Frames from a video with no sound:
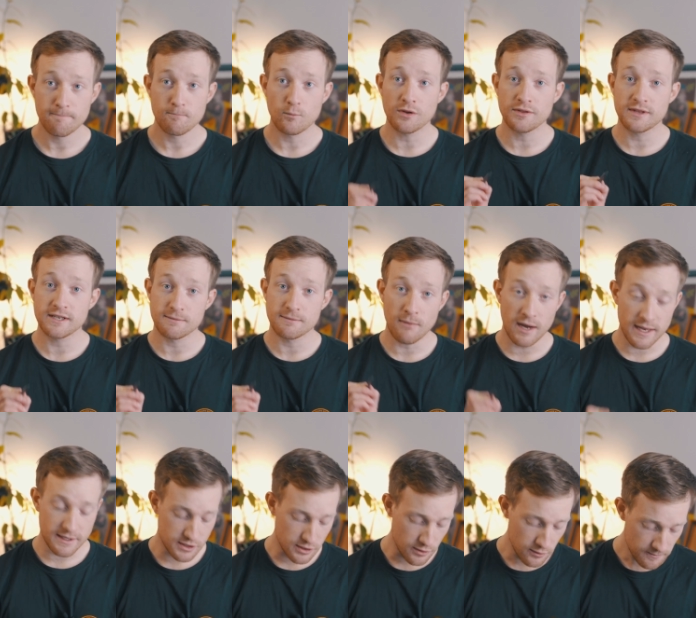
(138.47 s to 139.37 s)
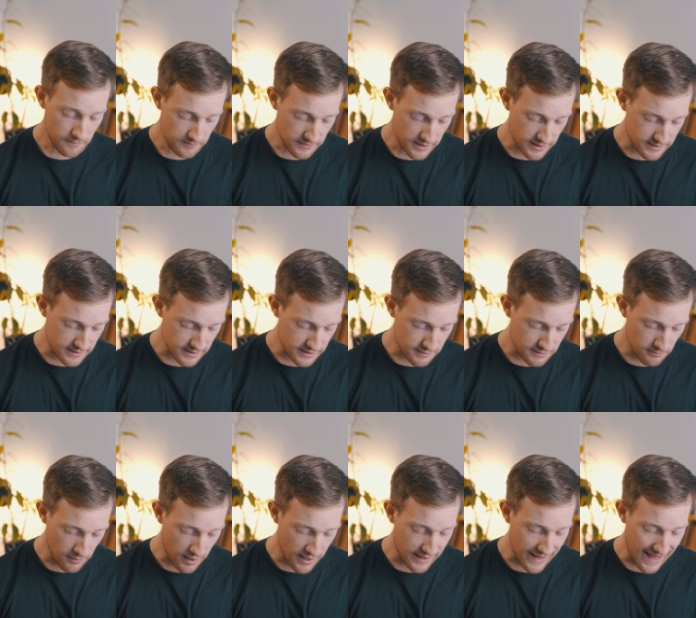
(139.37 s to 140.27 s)
What this might do is this
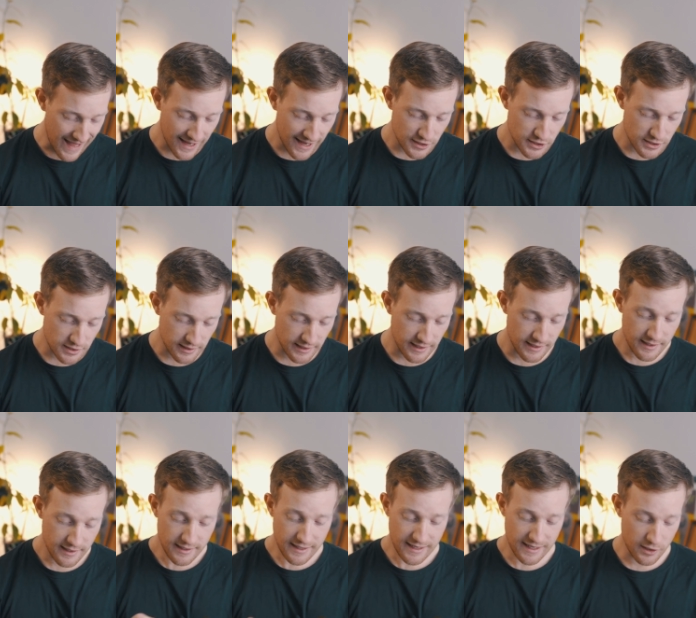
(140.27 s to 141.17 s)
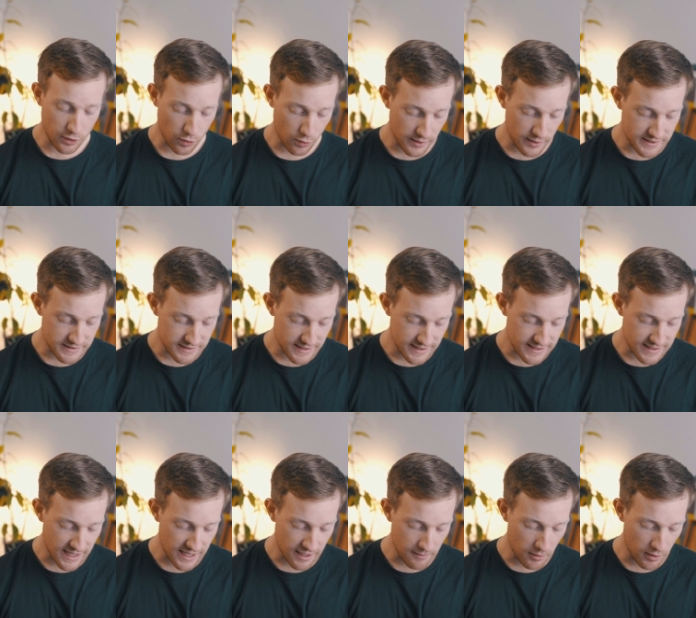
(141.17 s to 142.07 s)
might actually increase the
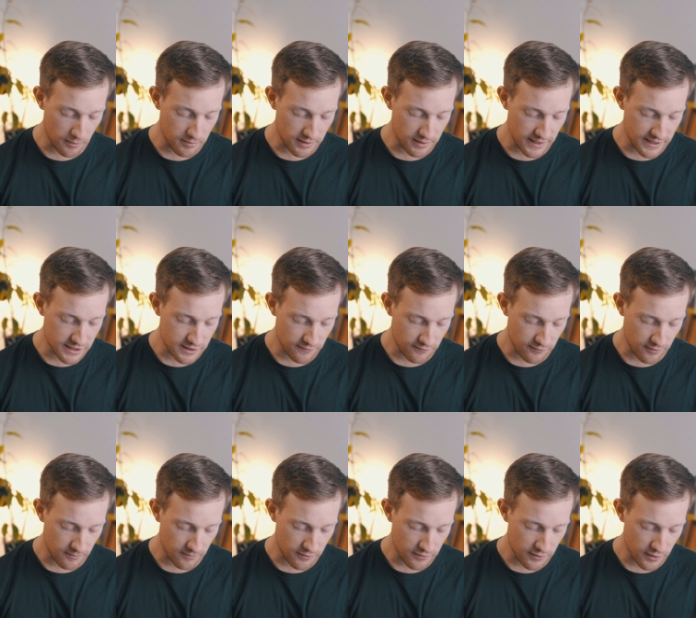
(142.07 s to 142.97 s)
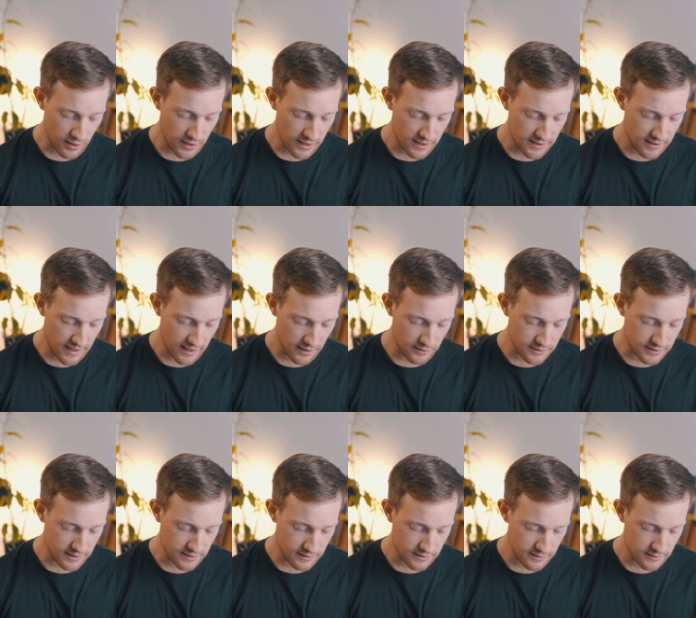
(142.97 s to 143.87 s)
target population from
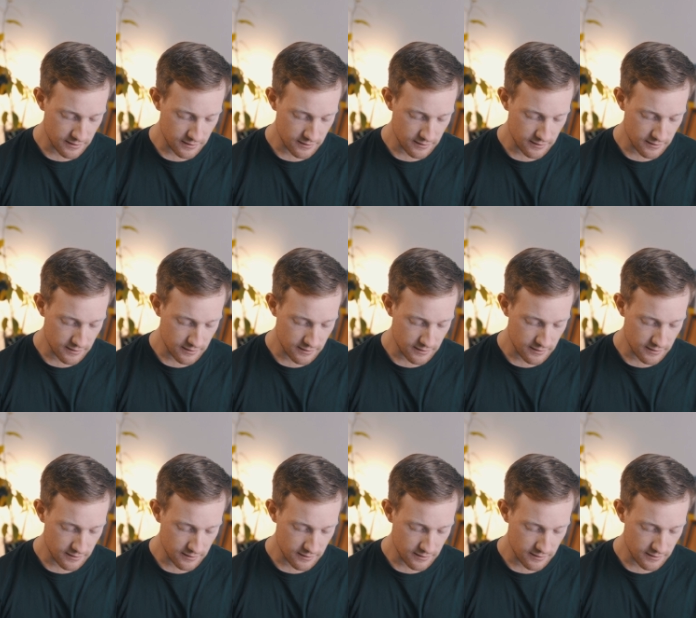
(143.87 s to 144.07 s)
30,000